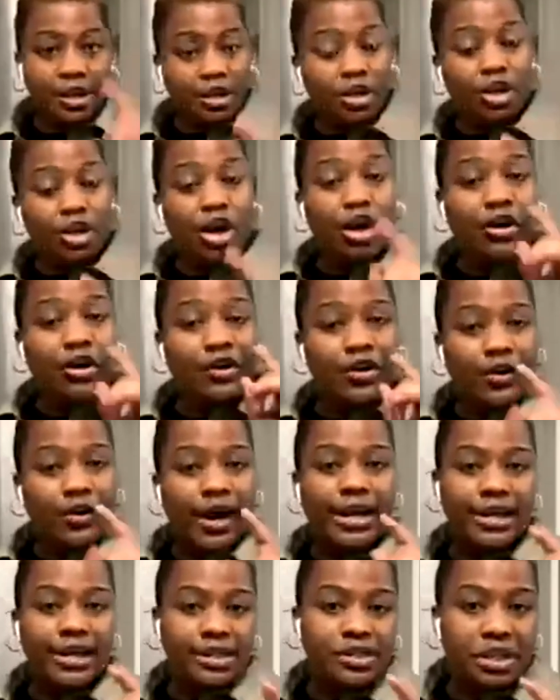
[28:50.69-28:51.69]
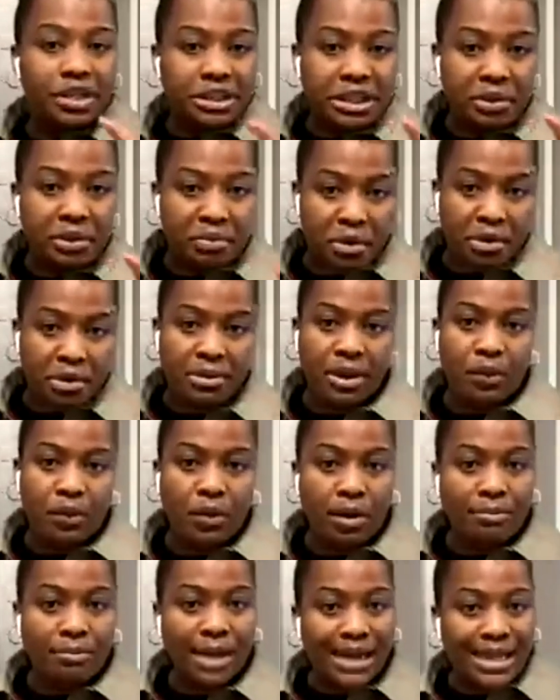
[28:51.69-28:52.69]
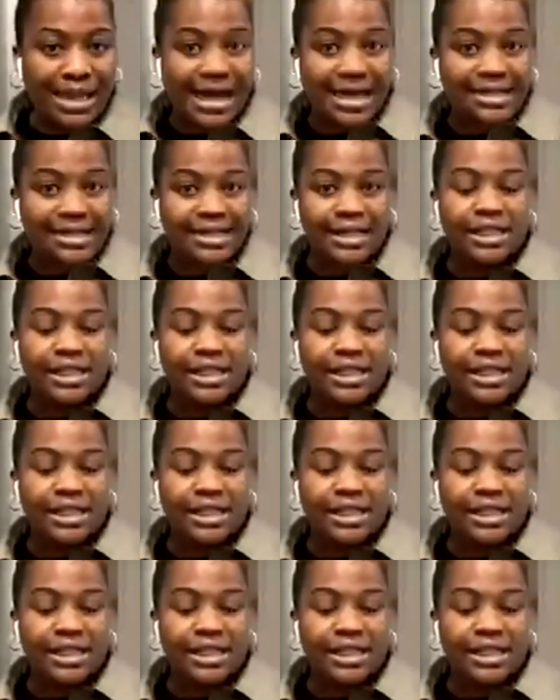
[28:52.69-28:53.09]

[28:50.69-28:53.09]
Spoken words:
Your grade is not a problem. What matters